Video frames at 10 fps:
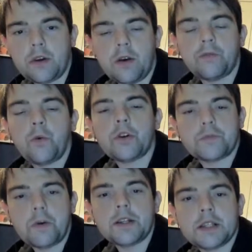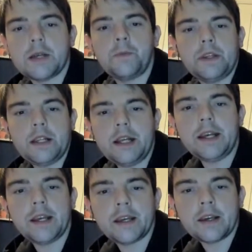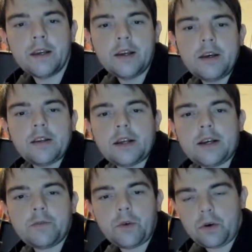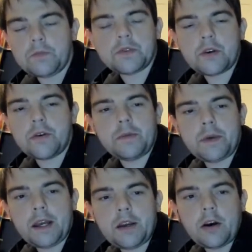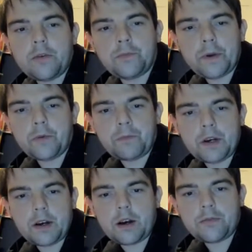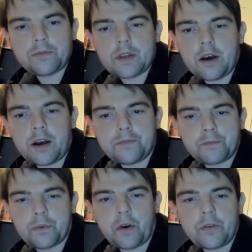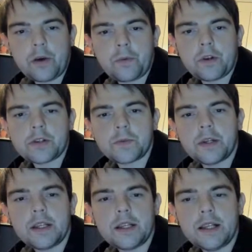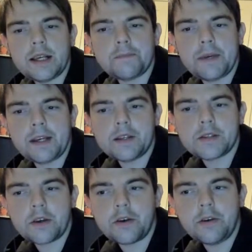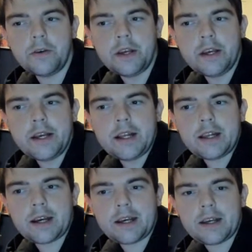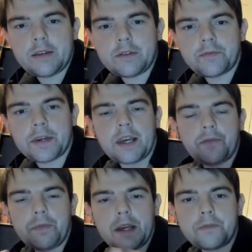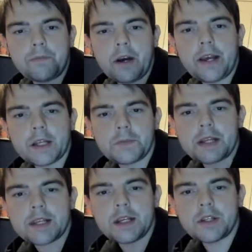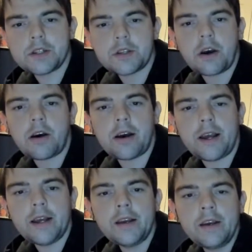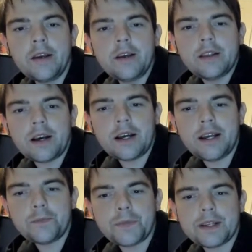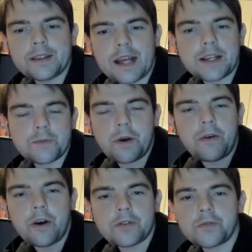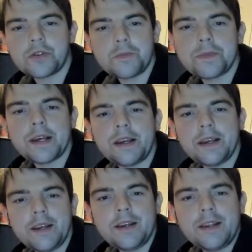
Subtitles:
I've watched my team win the league. Like, well, I'm sorry, mate. I've grown up on us winning the league, mate. So, like, forgive me if my expectations are high, like, but that's where Arsenal should be.